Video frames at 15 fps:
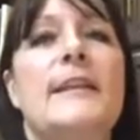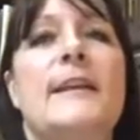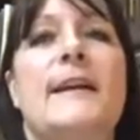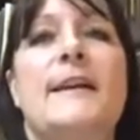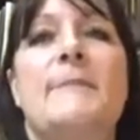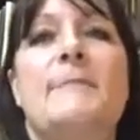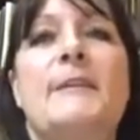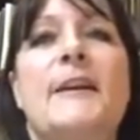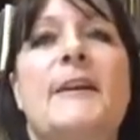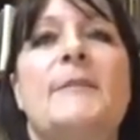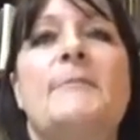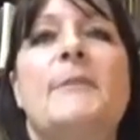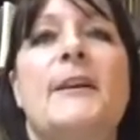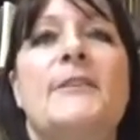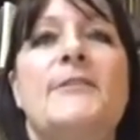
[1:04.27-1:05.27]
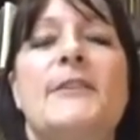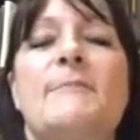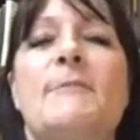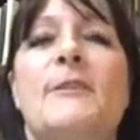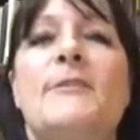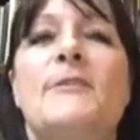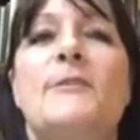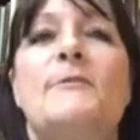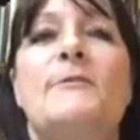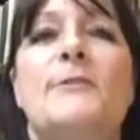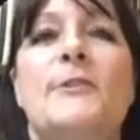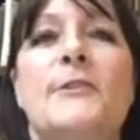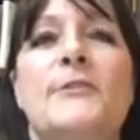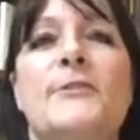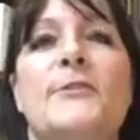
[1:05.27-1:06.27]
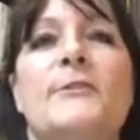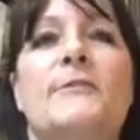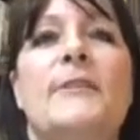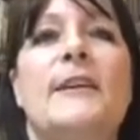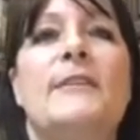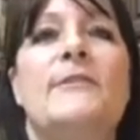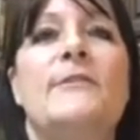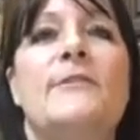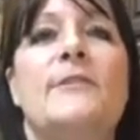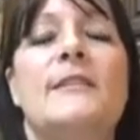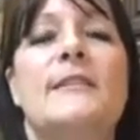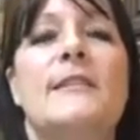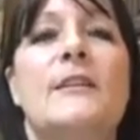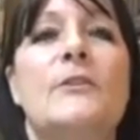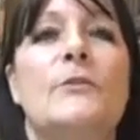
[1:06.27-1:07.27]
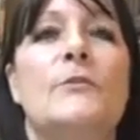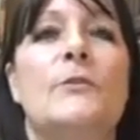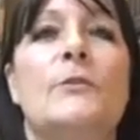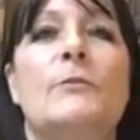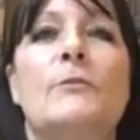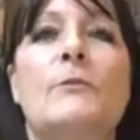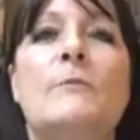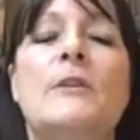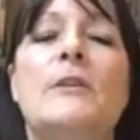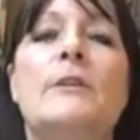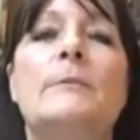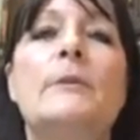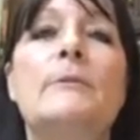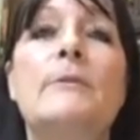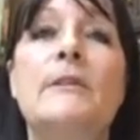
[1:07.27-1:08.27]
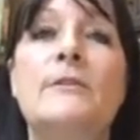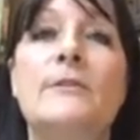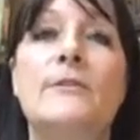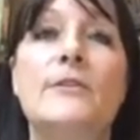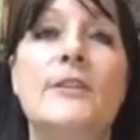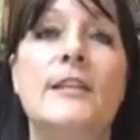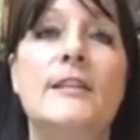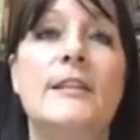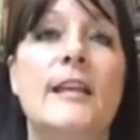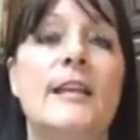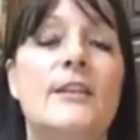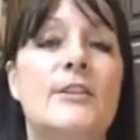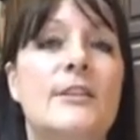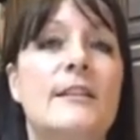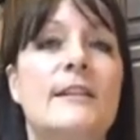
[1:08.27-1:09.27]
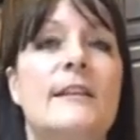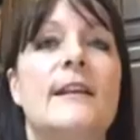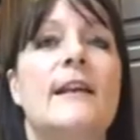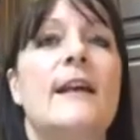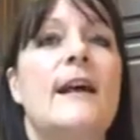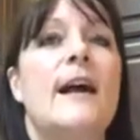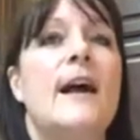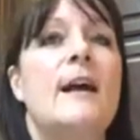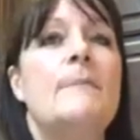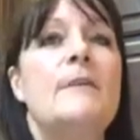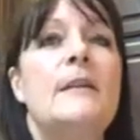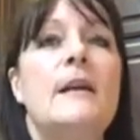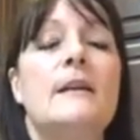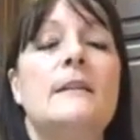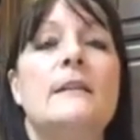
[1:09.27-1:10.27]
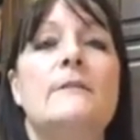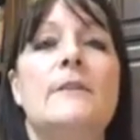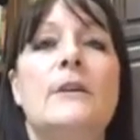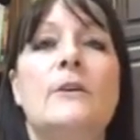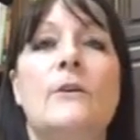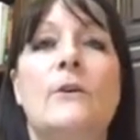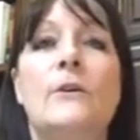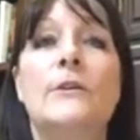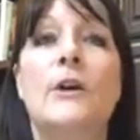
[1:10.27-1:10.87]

I am a chiropractor. I'm also fully certified through the Center for Aromatherapy Research and Education. I'm a Young Living Gold,